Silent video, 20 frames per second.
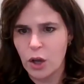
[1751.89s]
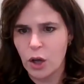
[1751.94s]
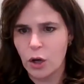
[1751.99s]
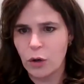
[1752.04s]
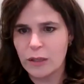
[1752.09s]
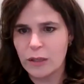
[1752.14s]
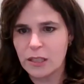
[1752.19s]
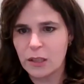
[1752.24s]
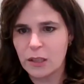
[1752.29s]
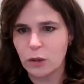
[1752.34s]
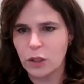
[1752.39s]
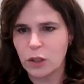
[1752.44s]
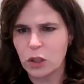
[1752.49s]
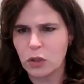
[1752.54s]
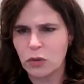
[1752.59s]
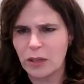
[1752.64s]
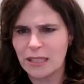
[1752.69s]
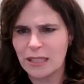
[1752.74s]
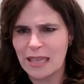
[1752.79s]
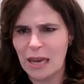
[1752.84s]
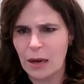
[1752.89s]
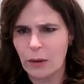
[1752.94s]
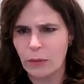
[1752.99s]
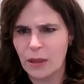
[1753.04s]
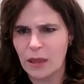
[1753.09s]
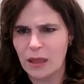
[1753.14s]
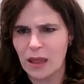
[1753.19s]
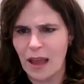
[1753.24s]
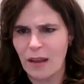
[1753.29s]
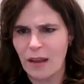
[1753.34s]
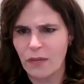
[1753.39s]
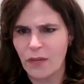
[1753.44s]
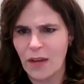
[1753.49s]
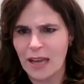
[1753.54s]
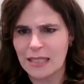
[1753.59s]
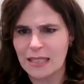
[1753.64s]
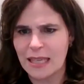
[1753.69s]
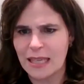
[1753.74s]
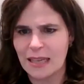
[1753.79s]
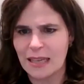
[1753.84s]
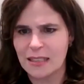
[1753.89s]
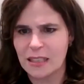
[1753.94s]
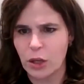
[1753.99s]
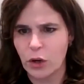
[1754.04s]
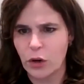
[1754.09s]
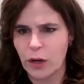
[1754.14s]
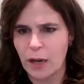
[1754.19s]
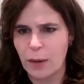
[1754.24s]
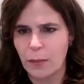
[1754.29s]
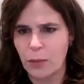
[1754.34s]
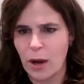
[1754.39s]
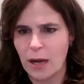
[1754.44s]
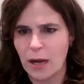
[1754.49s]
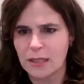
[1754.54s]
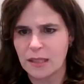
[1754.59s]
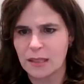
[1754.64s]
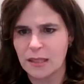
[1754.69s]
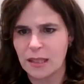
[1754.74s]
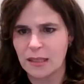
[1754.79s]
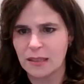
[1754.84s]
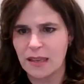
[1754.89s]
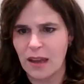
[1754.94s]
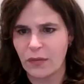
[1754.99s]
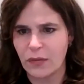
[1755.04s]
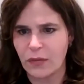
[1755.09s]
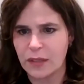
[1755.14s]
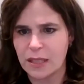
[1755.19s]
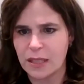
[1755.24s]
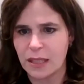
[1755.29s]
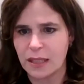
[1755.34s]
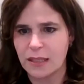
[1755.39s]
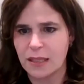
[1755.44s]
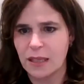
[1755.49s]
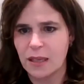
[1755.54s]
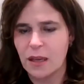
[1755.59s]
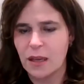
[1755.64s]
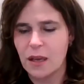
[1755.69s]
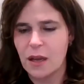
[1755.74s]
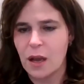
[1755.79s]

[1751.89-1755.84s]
who is so stressed out with life as he has learning processing deficits,